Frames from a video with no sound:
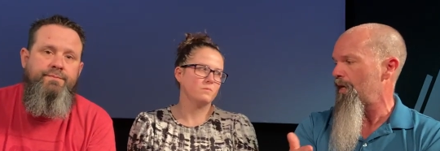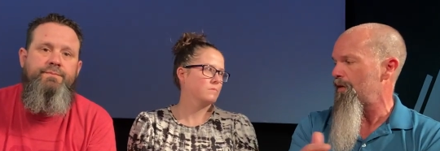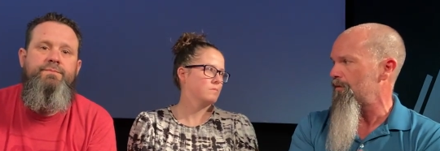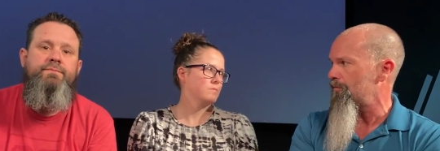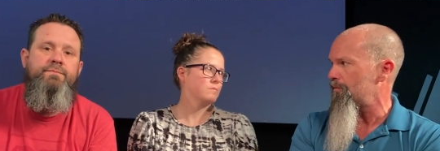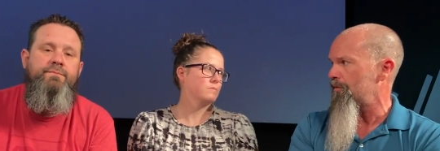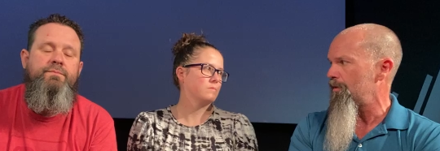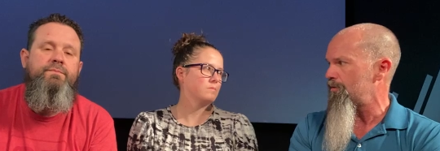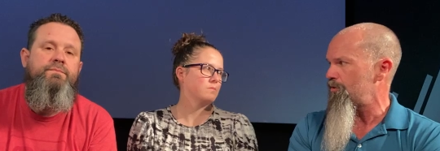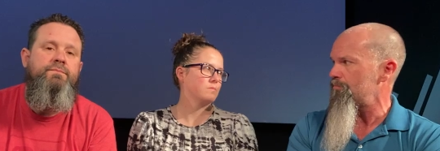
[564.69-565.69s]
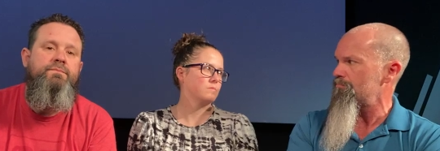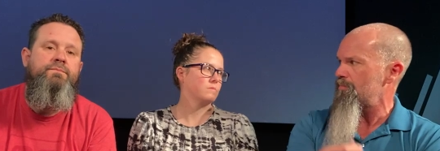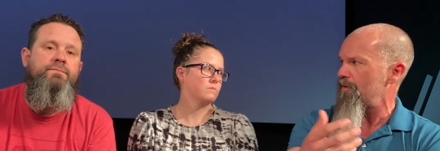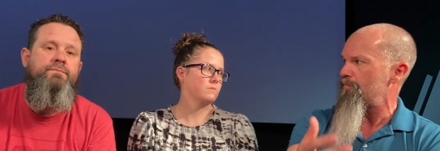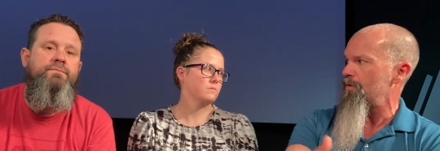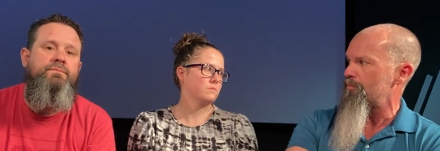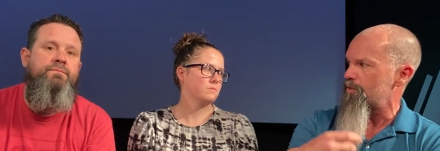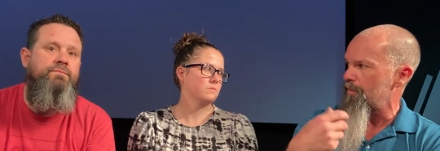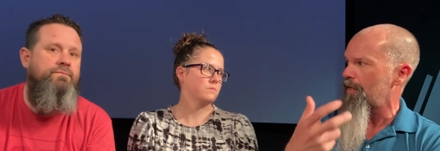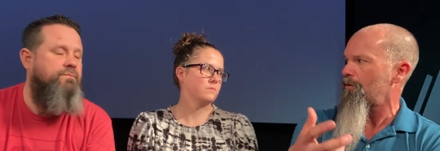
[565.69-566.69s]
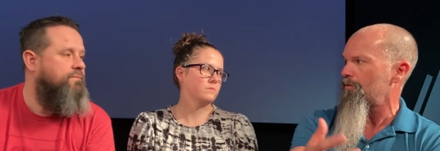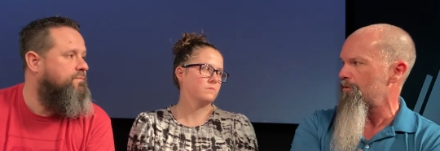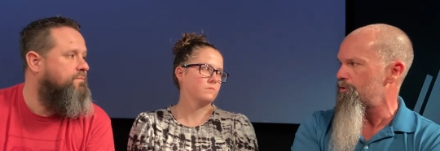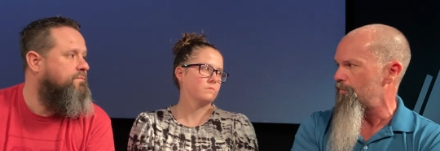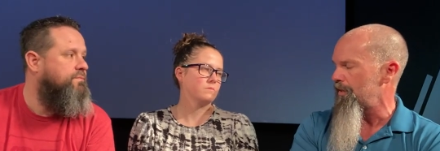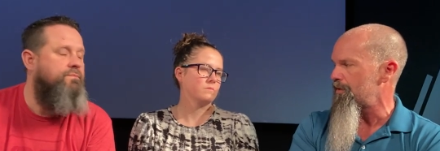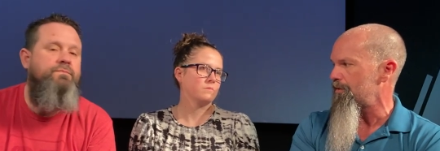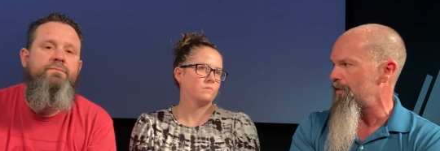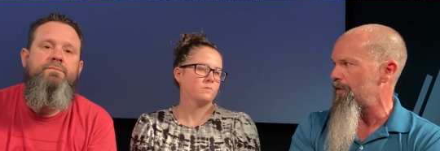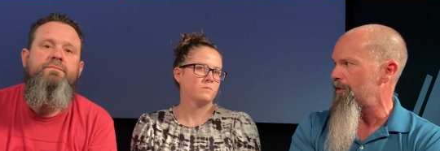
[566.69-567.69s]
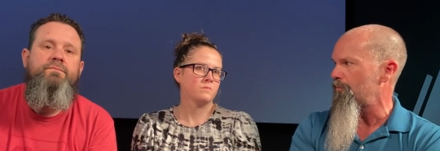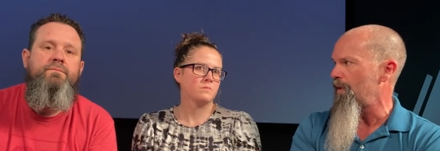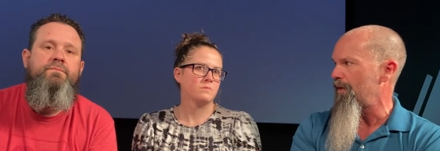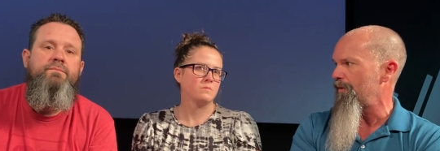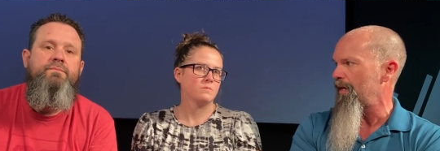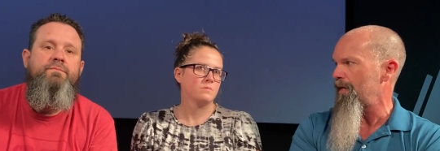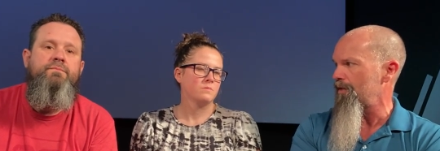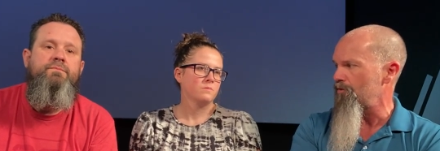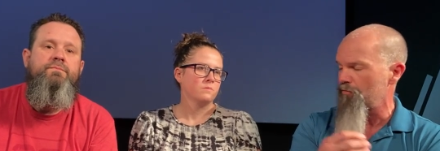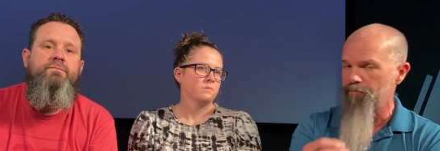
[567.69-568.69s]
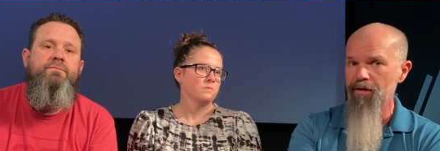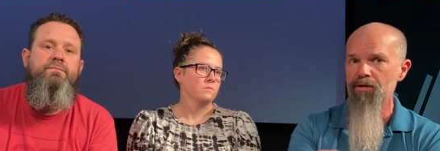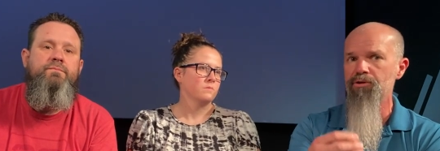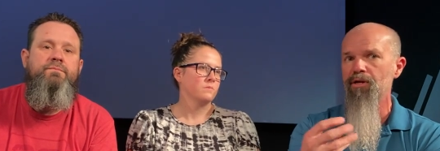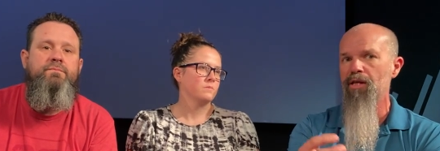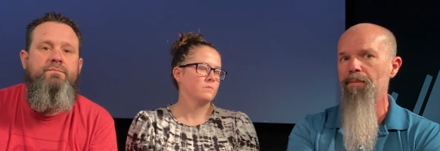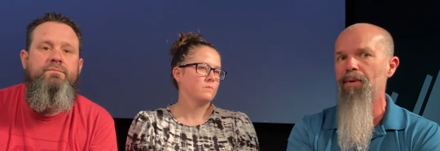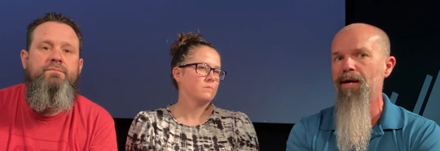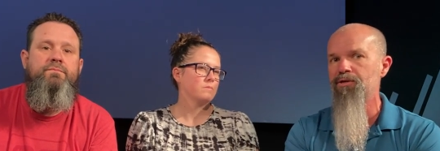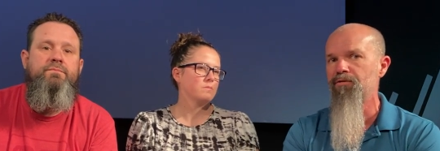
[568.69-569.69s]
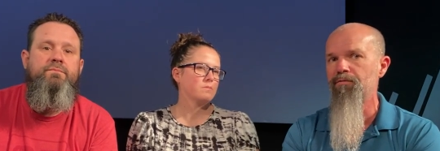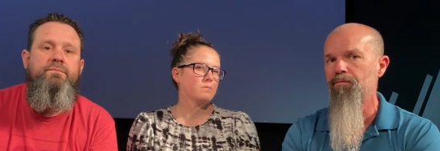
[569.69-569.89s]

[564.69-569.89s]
Speaker 1: Kind of give them some encouragement uh, around that and your vision, that passion